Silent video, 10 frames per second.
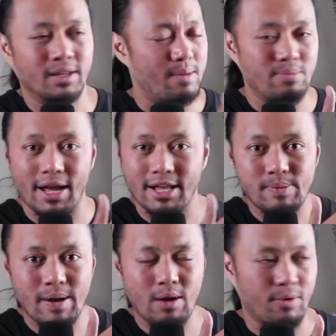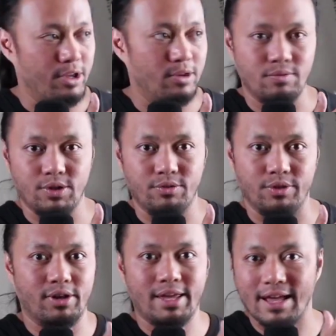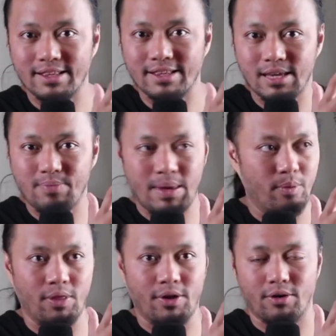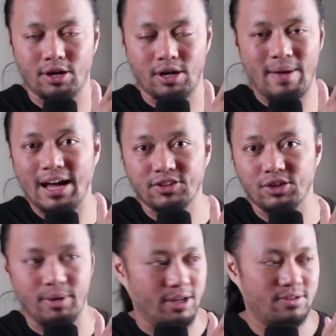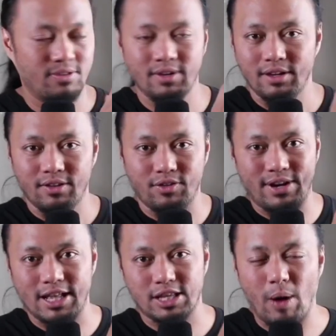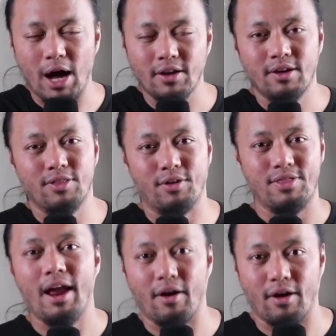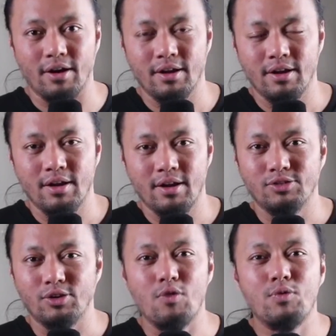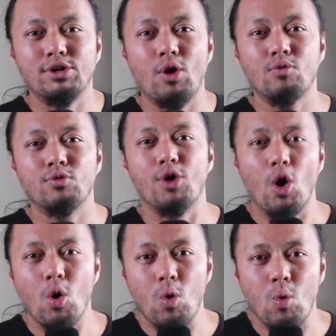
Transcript: that blind spot where you literally can't see people that are going to pass you because they're in that spot. They're there. So if we don't know